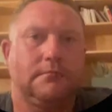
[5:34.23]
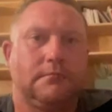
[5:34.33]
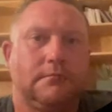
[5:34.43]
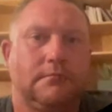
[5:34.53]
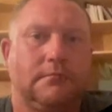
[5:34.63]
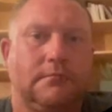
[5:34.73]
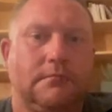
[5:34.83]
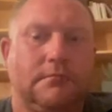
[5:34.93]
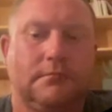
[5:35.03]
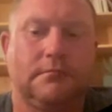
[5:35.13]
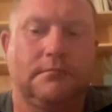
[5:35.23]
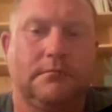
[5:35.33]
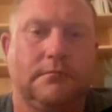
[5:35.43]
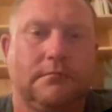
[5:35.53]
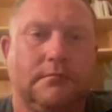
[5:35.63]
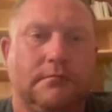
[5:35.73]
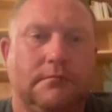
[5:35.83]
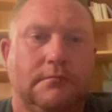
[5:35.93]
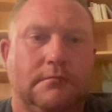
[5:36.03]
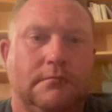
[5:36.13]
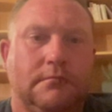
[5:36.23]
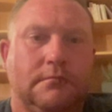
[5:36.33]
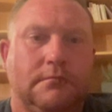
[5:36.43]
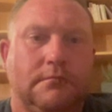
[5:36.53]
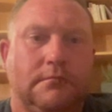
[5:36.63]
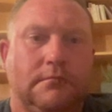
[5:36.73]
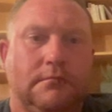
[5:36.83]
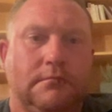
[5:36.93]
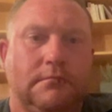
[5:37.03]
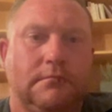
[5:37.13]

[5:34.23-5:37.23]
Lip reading: No one is speaking in this clip.